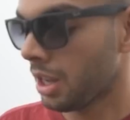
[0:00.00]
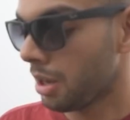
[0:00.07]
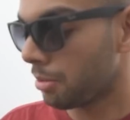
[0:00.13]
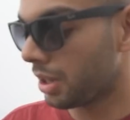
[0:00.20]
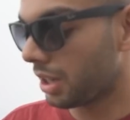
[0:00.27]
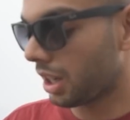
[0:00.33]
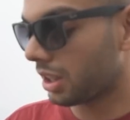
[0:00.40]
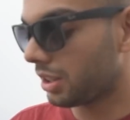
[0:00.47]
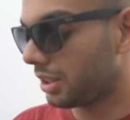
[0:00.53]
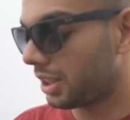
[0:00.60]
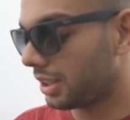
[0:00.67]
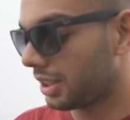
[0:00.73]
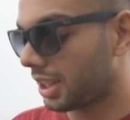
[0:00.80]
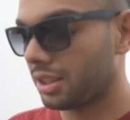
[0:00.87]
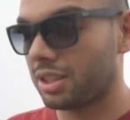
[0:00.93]
But other
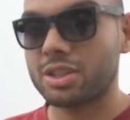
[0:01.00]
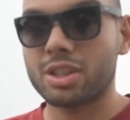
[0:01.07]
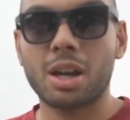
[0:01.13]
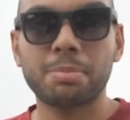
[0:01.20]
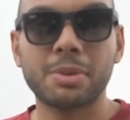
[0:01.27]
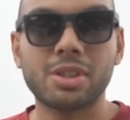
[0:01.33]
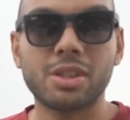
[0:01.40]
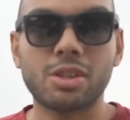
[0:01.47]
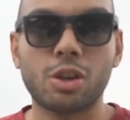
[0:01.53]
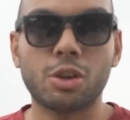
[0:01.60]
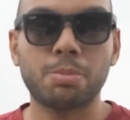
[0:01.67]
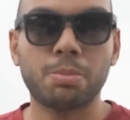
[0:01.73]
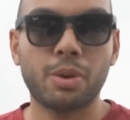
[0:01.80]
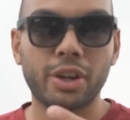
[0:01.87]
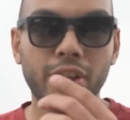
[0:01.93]
than that, the sharpness is on
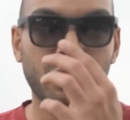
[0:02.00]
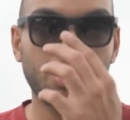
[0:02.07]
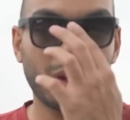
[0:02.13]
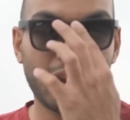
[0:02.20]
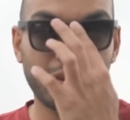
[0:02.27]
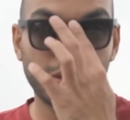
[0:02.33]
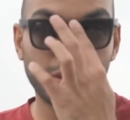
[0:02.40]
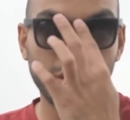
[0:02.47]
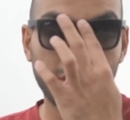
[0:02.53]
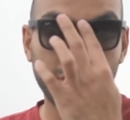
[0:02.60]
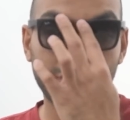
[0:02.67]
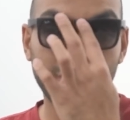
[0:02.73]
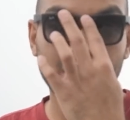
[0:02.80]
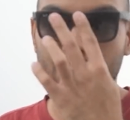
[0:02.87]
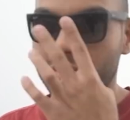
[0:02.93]
point, you have good
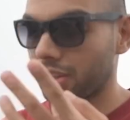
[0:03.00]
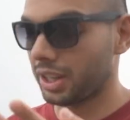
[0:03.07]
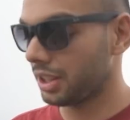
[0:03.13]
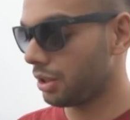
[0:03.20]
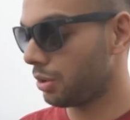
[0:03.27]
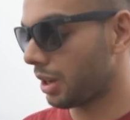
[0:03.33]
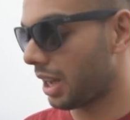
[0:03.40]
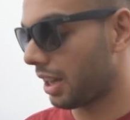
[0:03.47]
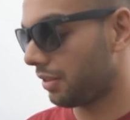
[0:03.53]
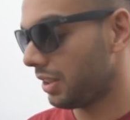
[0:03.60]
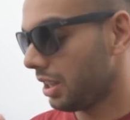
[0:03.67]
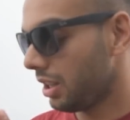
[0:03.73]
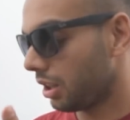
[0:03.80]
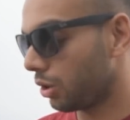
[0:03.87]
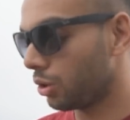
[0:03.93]
refresh rate, you have
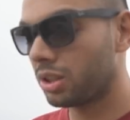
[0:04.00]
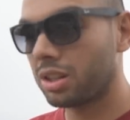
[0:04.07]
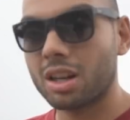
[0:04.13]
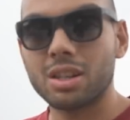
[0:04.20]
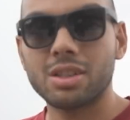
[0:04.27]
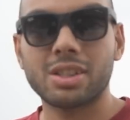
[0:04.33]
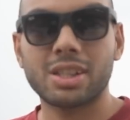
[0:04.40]
good colors,